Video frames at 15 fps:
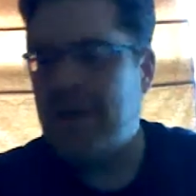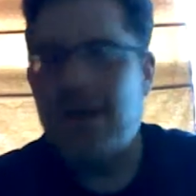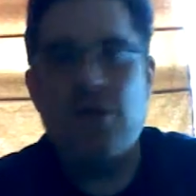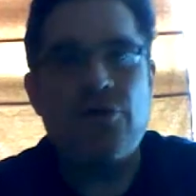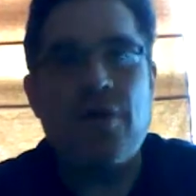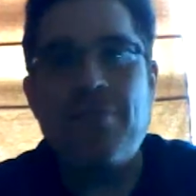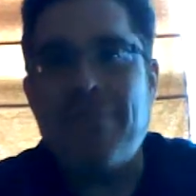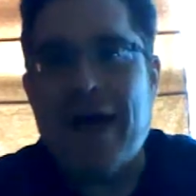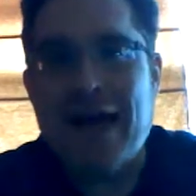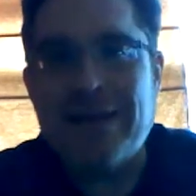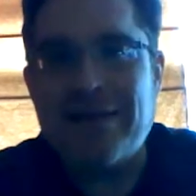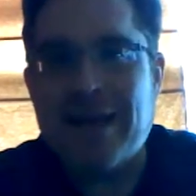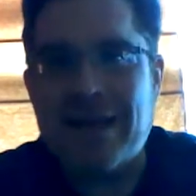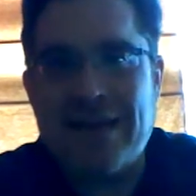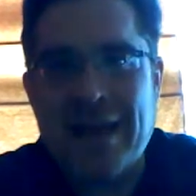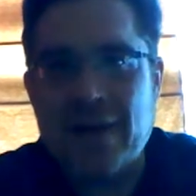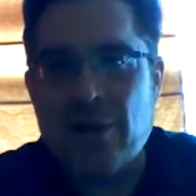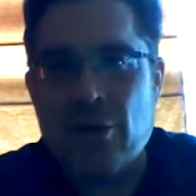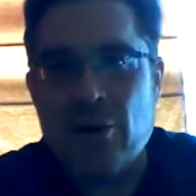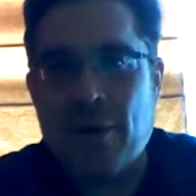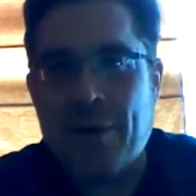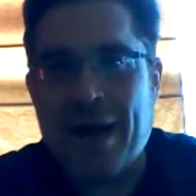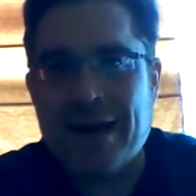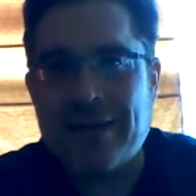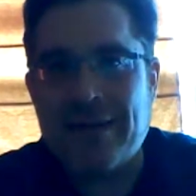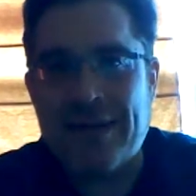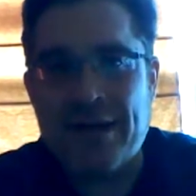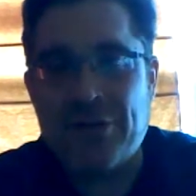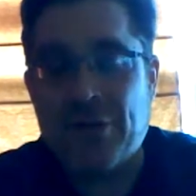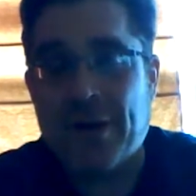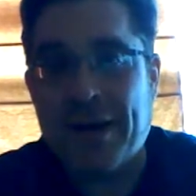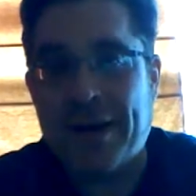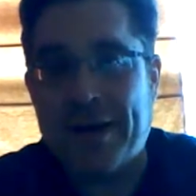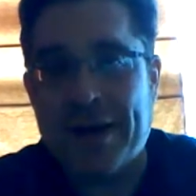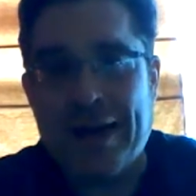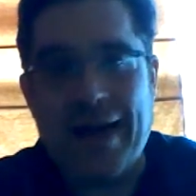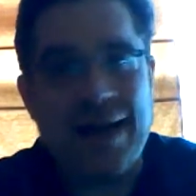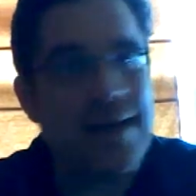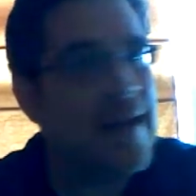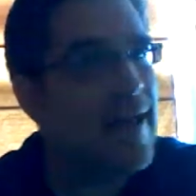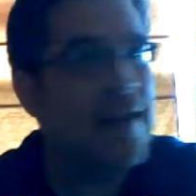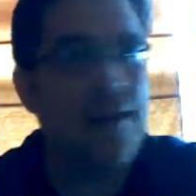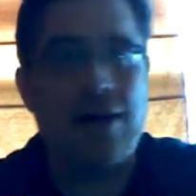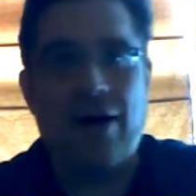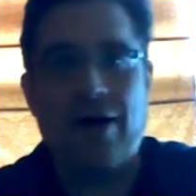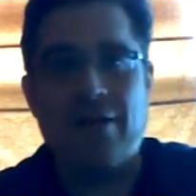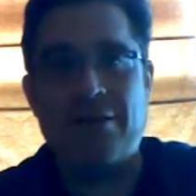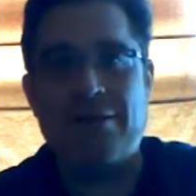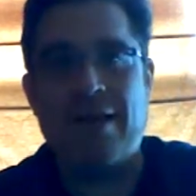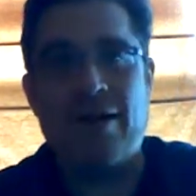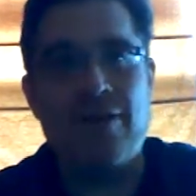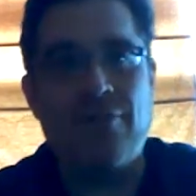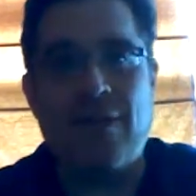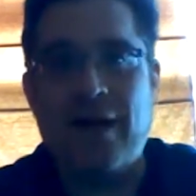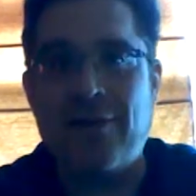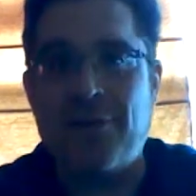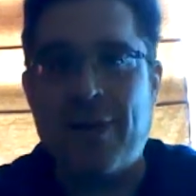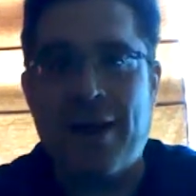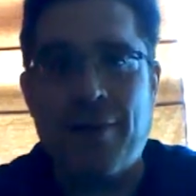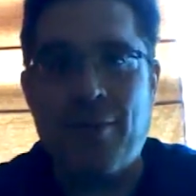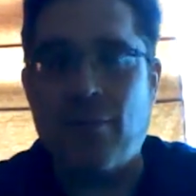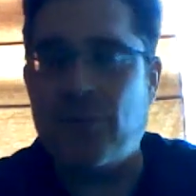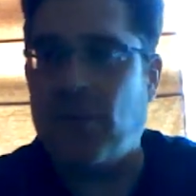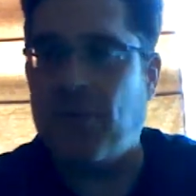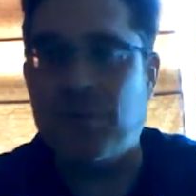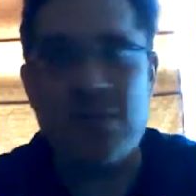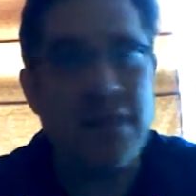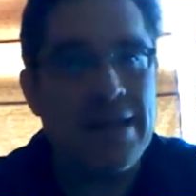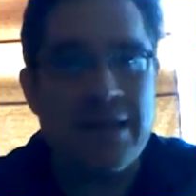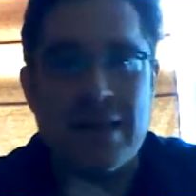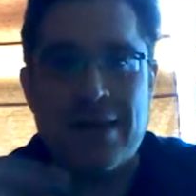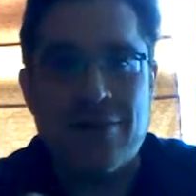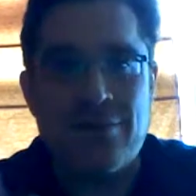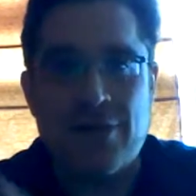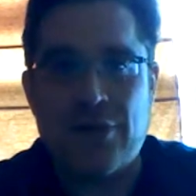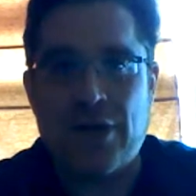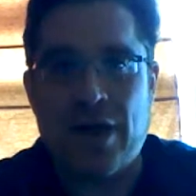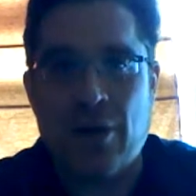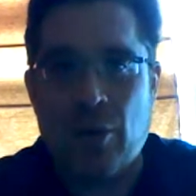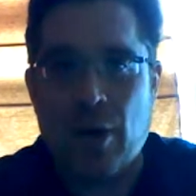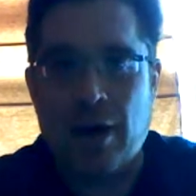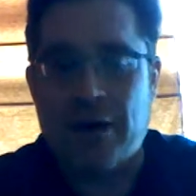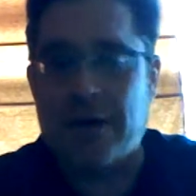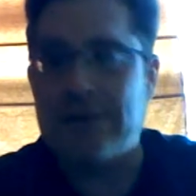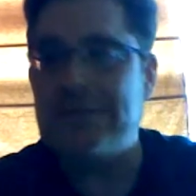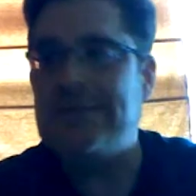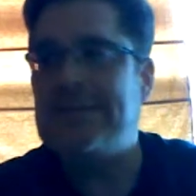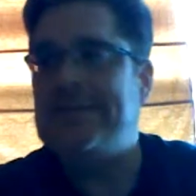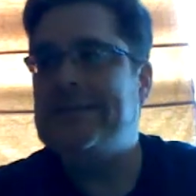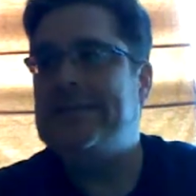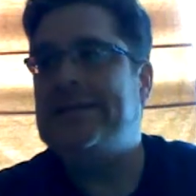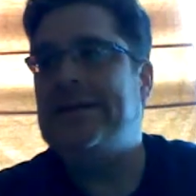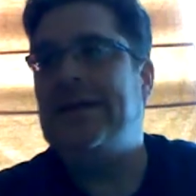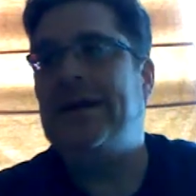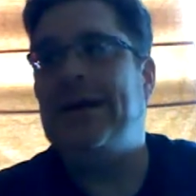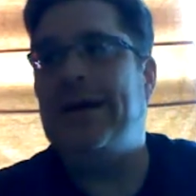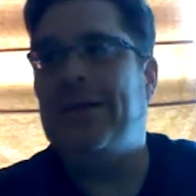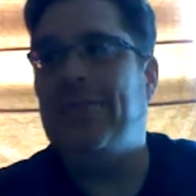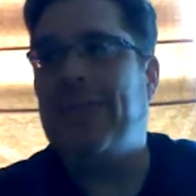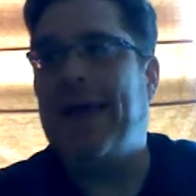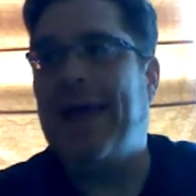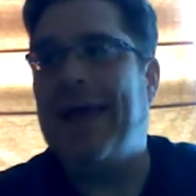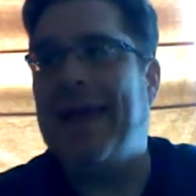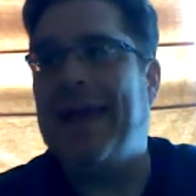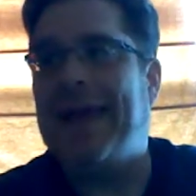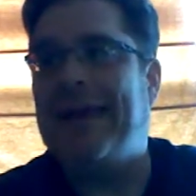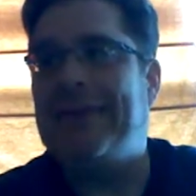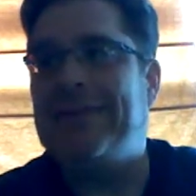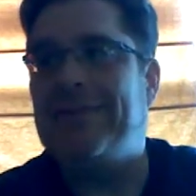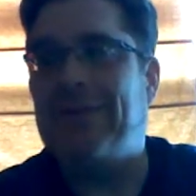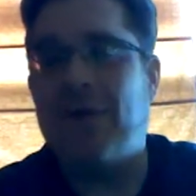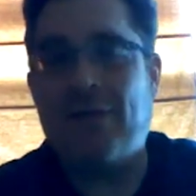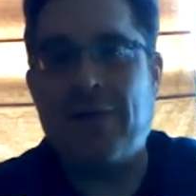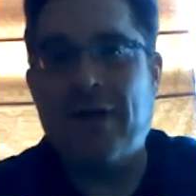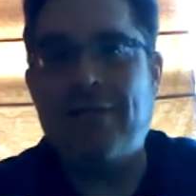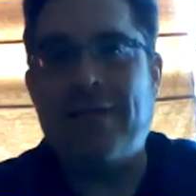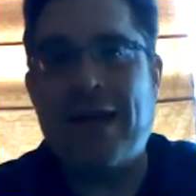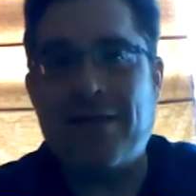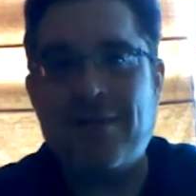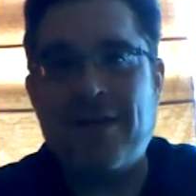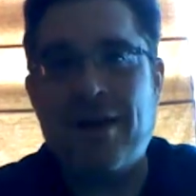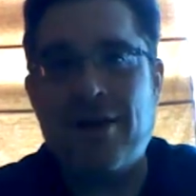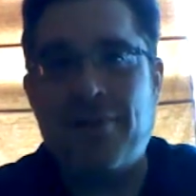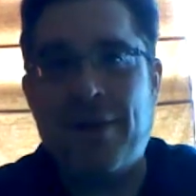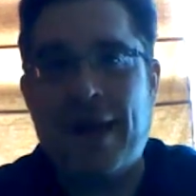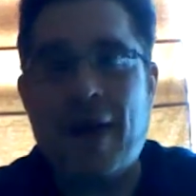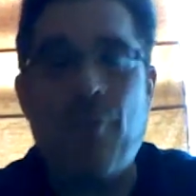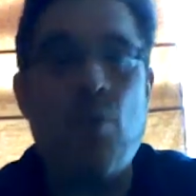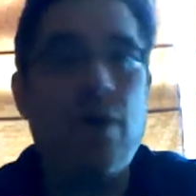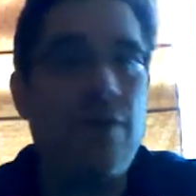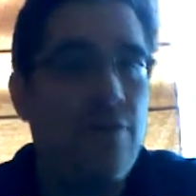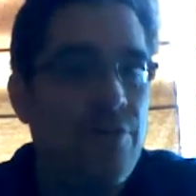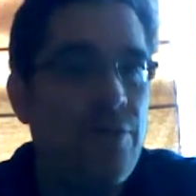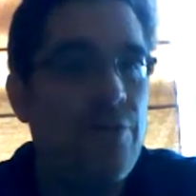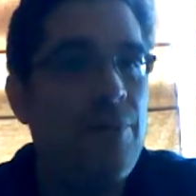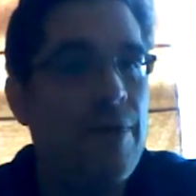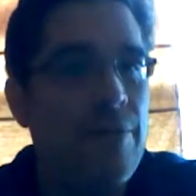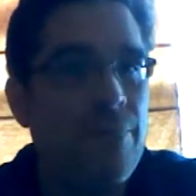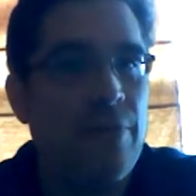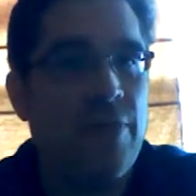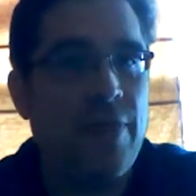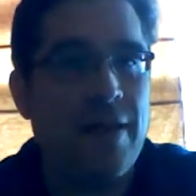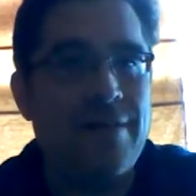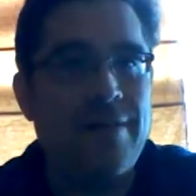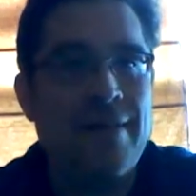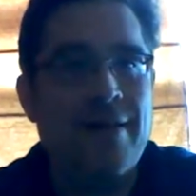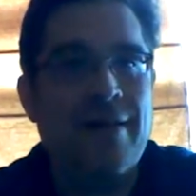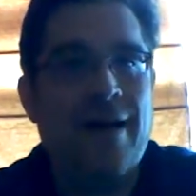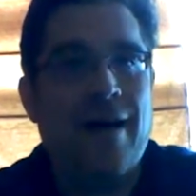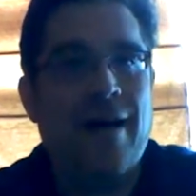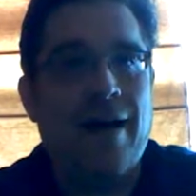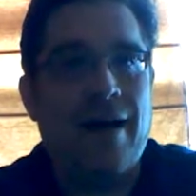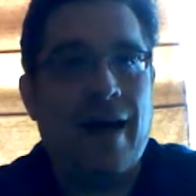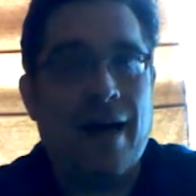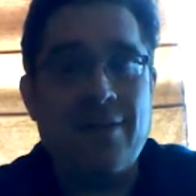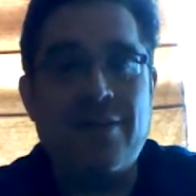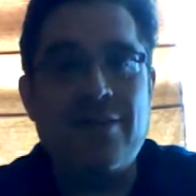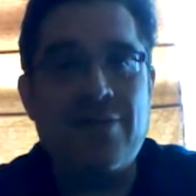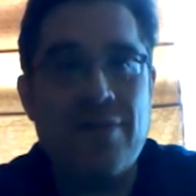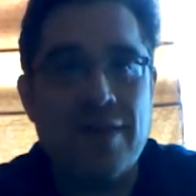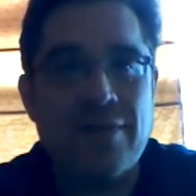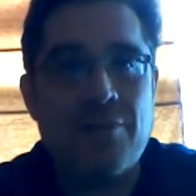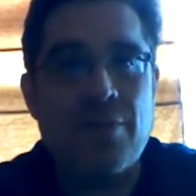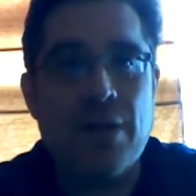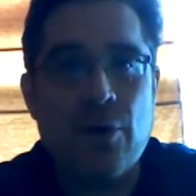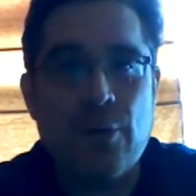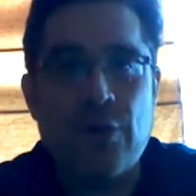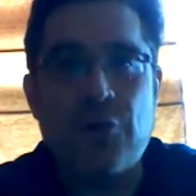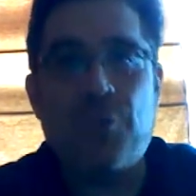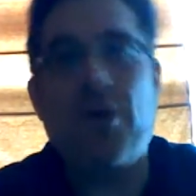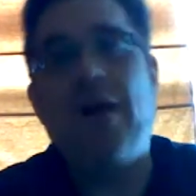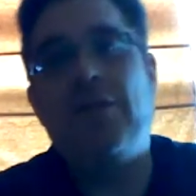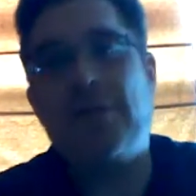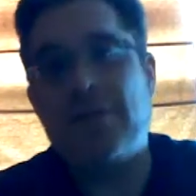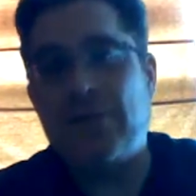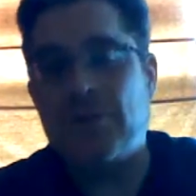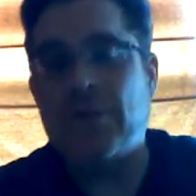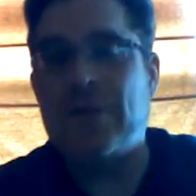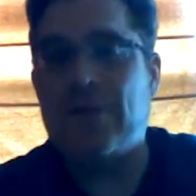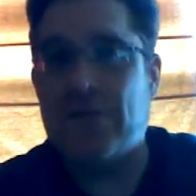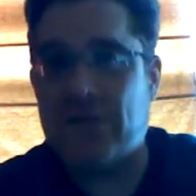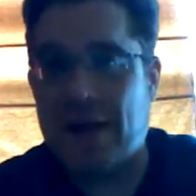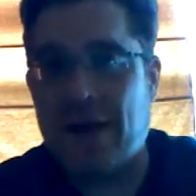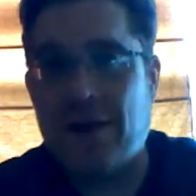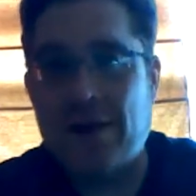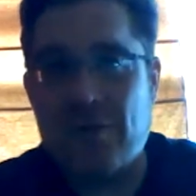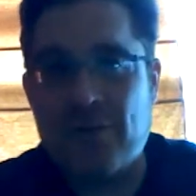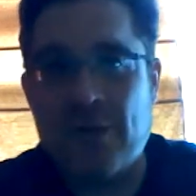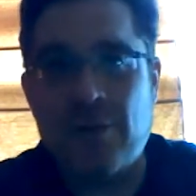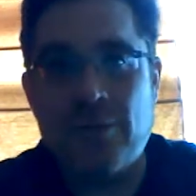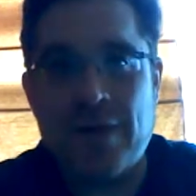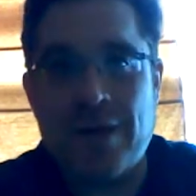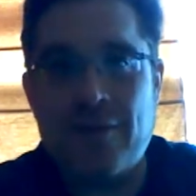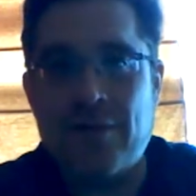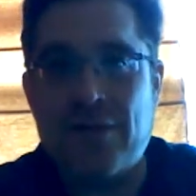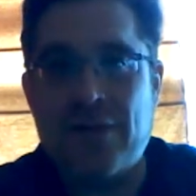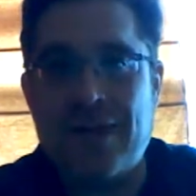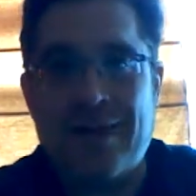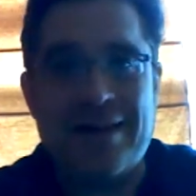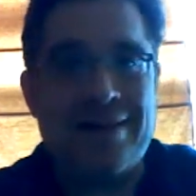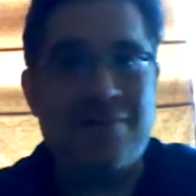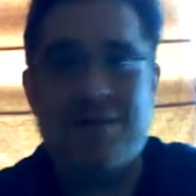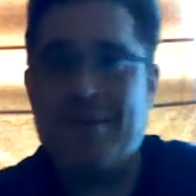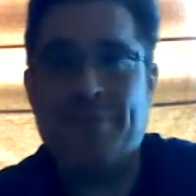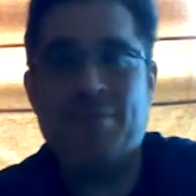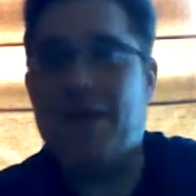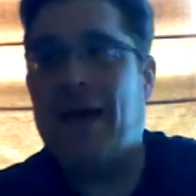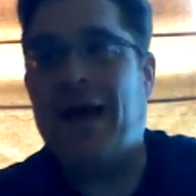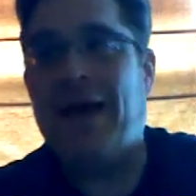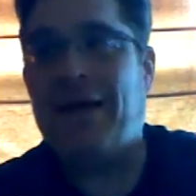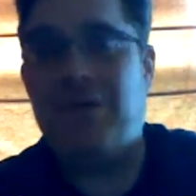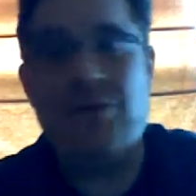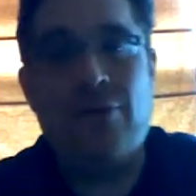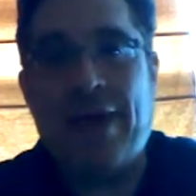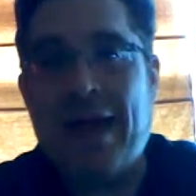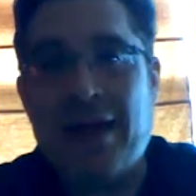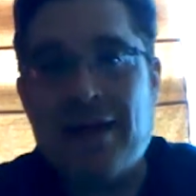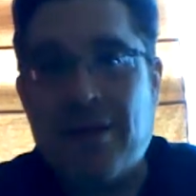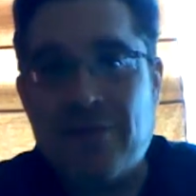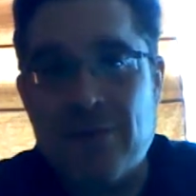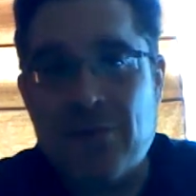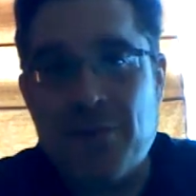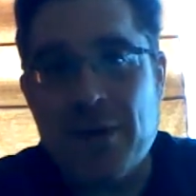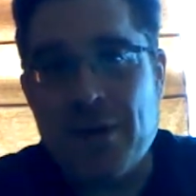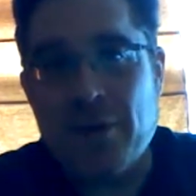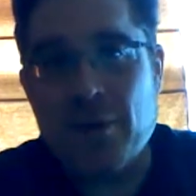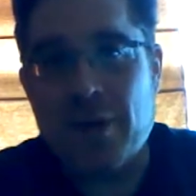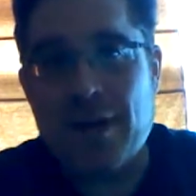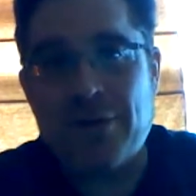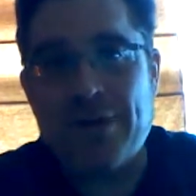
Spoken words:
So I'm not a go back to nature kind of guy, not at all. It terrifies me. I'm completely a fish out of water. And so I thought that scared me. I'm one of the few people that I still think the Blair Witch Project is one of the scariest films I'd ever seen, and you can't convince me otherwise.